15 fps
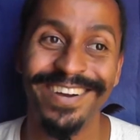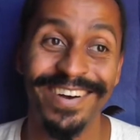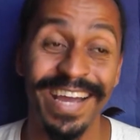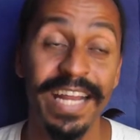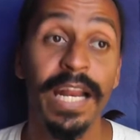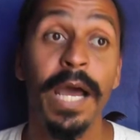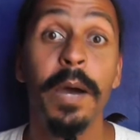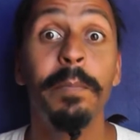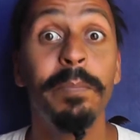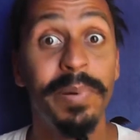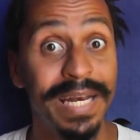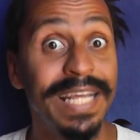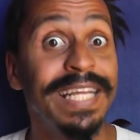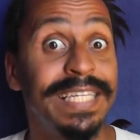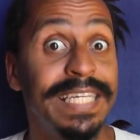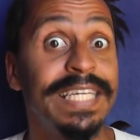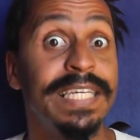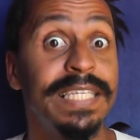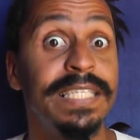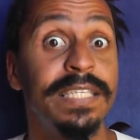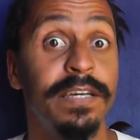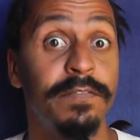right? But it
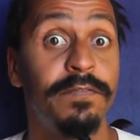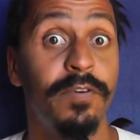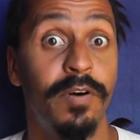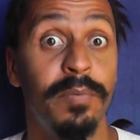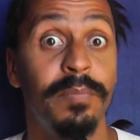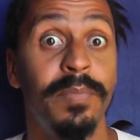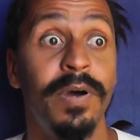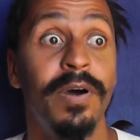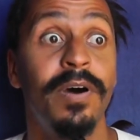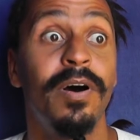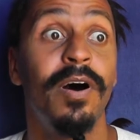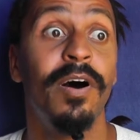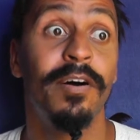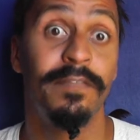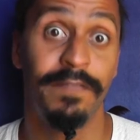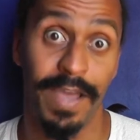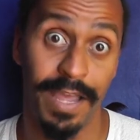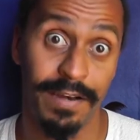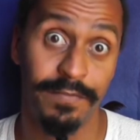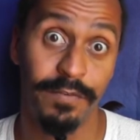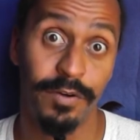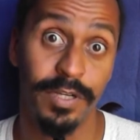is a form of
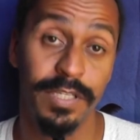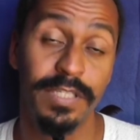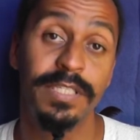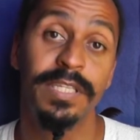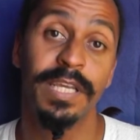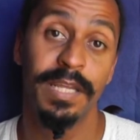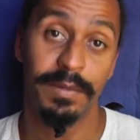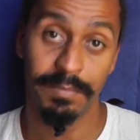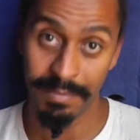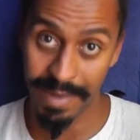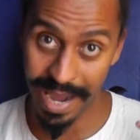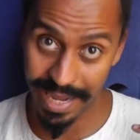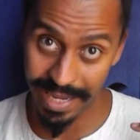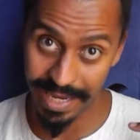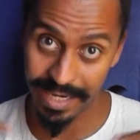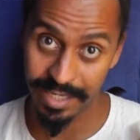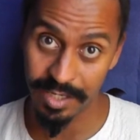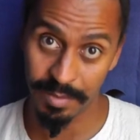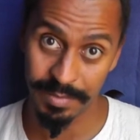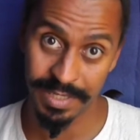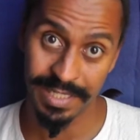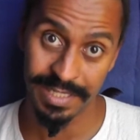head voice in my
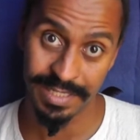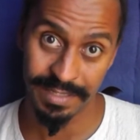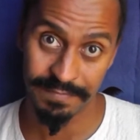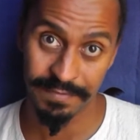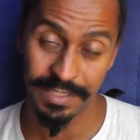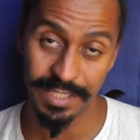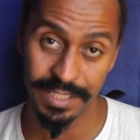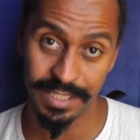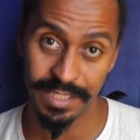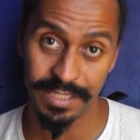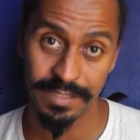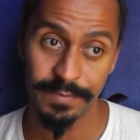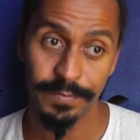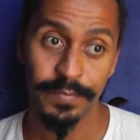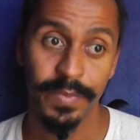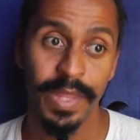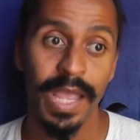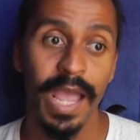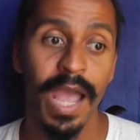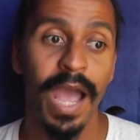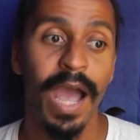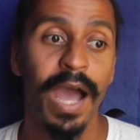anatomical definition,
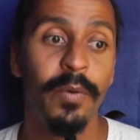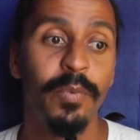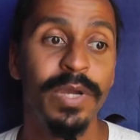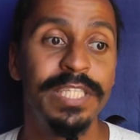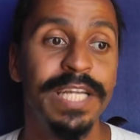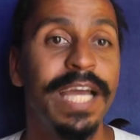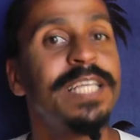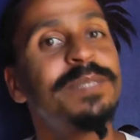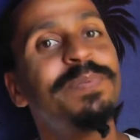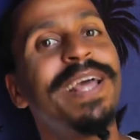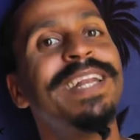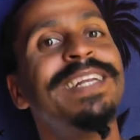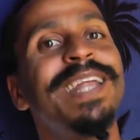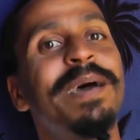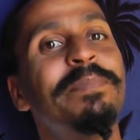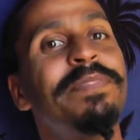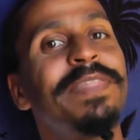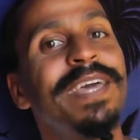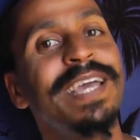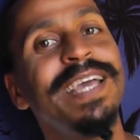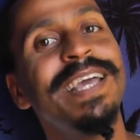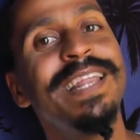which I explain in
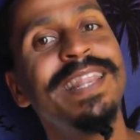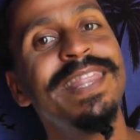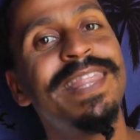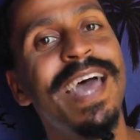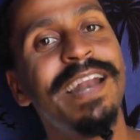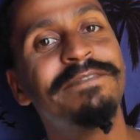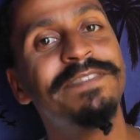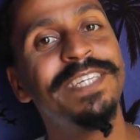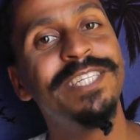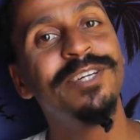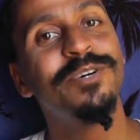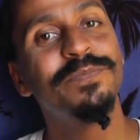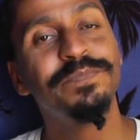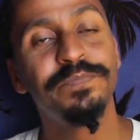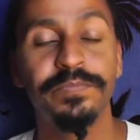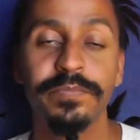depth in that video.